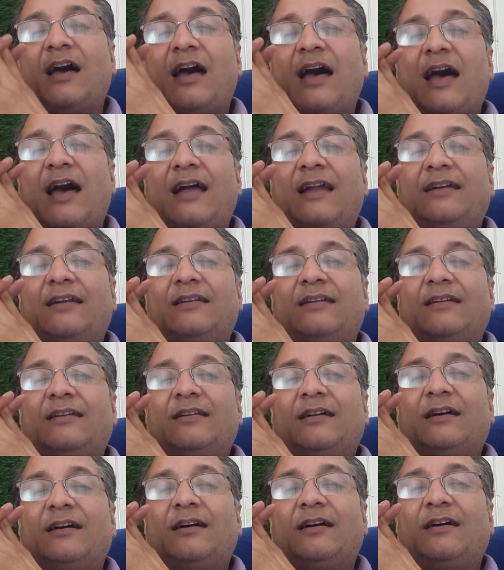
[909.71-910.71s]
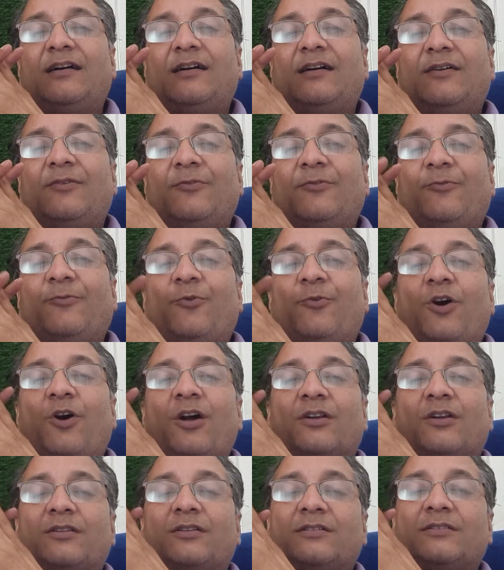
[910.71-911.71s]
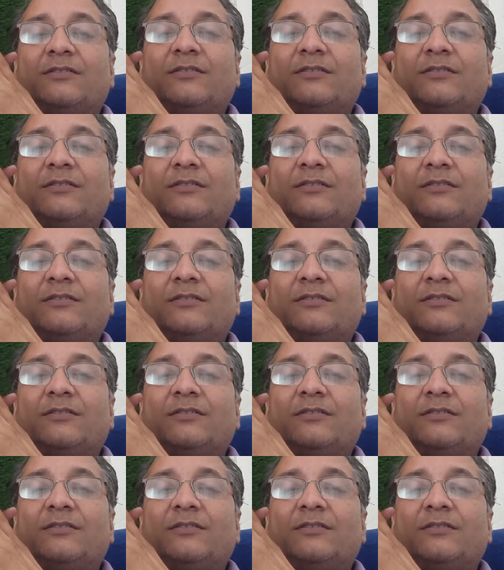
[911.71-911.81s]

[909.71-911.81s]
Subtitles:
and what